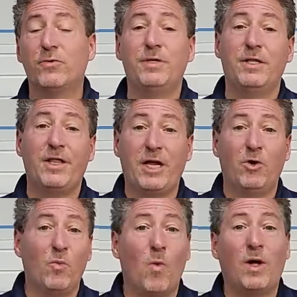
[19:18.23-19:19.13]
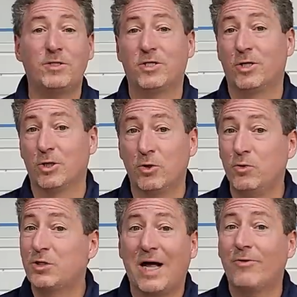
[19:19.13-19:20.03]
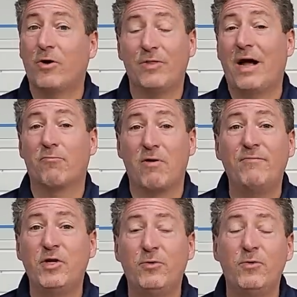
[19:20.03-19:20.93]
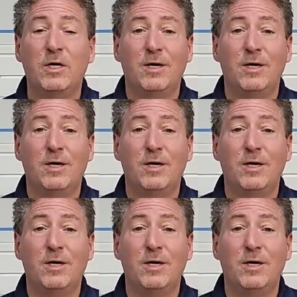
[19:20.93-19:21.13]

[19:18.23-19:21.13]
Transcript: and they don't want to lose out on that revenue?